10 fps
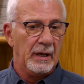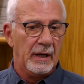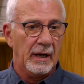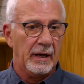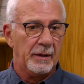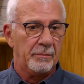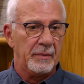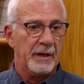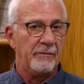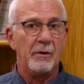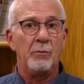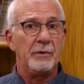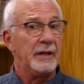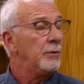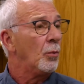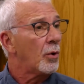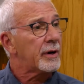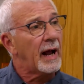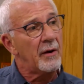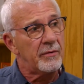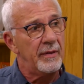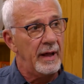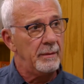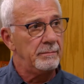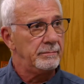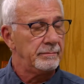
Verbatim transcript: um, if it didn't work out for them,